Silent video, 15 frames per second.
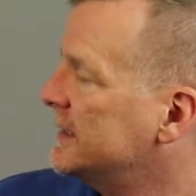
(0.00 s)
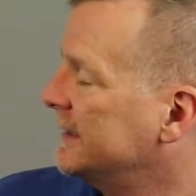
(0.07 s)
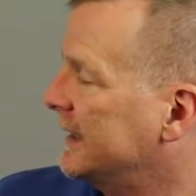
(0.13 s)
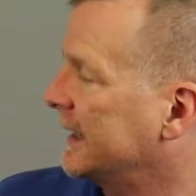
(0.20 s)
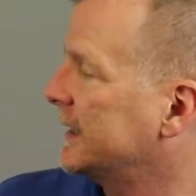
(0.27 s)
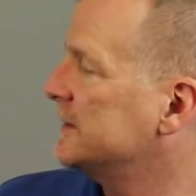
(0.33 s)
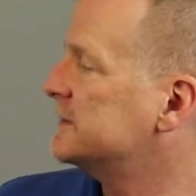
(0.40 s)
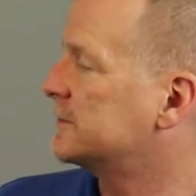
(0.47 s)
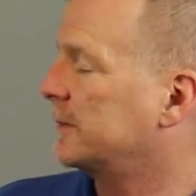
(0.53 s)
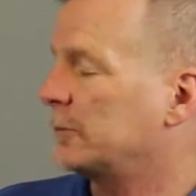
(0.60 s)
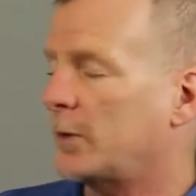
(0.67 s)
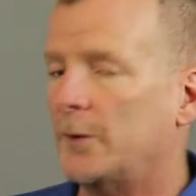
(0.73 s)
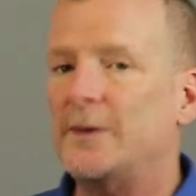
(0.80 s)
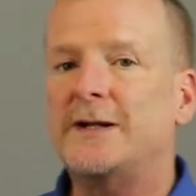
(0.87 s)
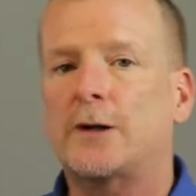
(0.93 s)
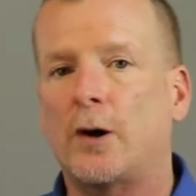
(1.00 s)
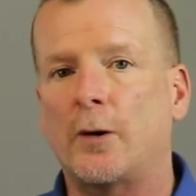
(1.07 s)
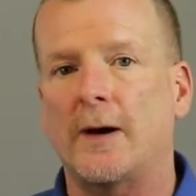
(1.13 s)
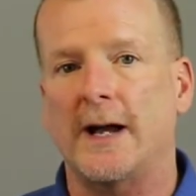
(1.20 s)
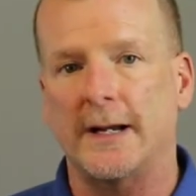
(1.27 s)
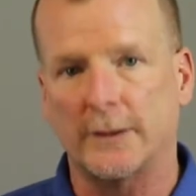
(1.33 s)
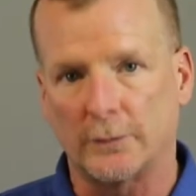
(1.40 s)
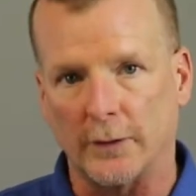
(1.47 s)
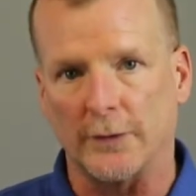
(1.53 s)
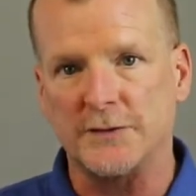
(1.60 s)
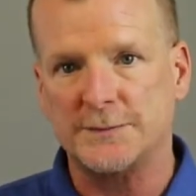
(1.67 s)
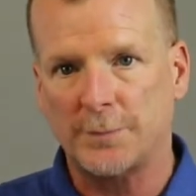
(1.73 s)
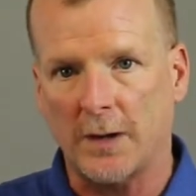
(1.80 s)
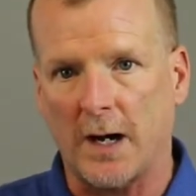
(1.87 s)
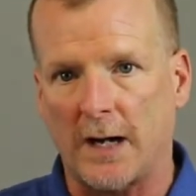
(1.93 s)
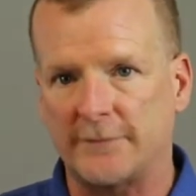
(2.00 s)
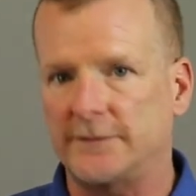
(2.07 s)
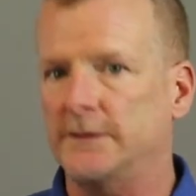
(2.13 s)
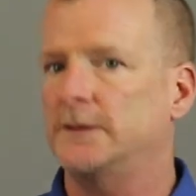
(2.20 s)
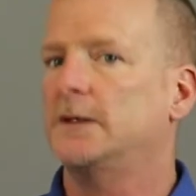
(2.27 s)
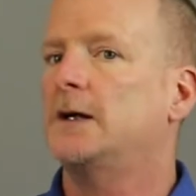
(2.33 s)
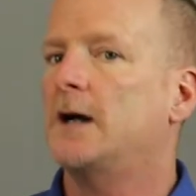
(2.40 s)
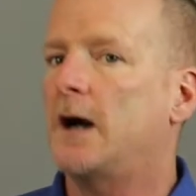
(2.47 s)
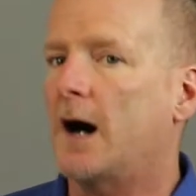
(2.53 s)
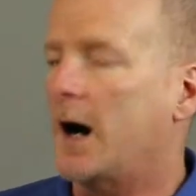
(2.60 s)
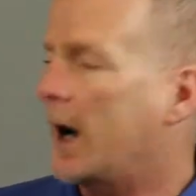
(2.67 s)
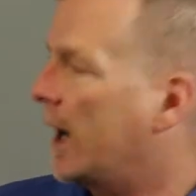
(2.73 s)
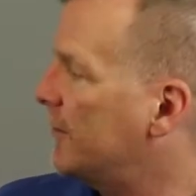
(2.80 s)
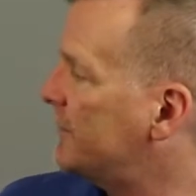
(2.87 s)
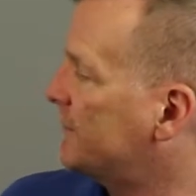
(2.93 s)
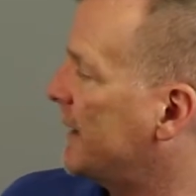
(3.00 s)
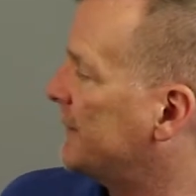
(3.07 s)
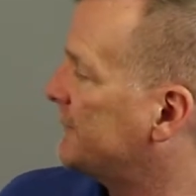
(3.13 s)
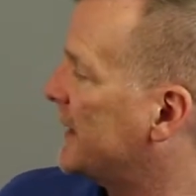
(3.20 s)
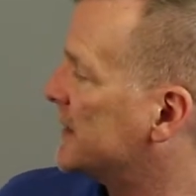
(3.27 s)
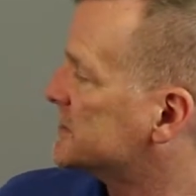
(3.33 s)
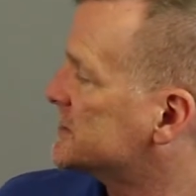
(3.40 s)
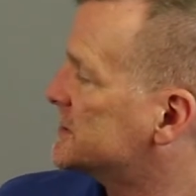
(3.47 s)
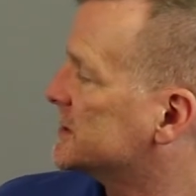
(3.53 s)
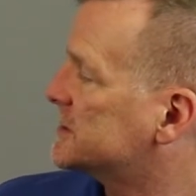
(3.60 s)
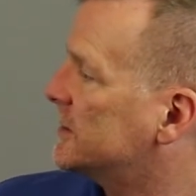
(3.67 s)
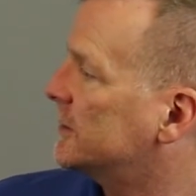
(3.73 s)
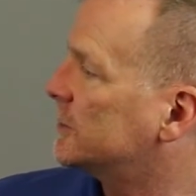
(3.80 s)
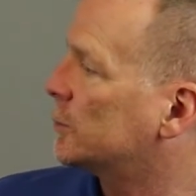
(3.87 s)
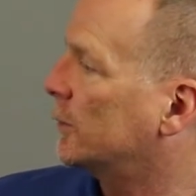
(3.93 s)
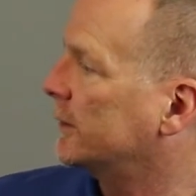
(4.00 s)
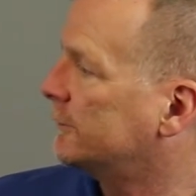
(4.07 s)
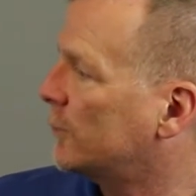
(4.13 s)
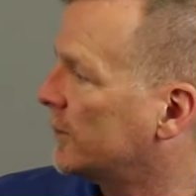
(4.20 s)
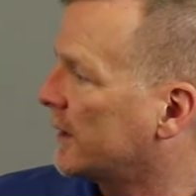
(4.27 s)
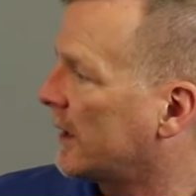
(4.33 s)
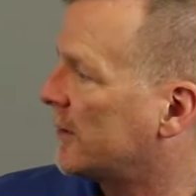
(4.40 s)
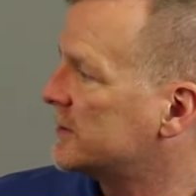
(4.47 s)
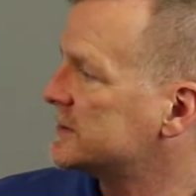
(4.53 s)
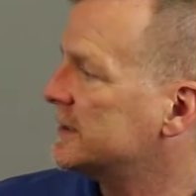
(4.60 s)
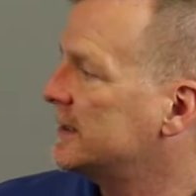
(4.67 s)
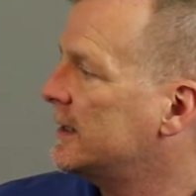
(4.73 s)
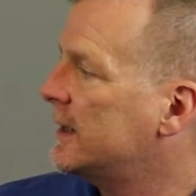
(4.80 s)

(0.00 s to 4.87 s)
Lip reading: That gives you what we call a gross profit of $5,624.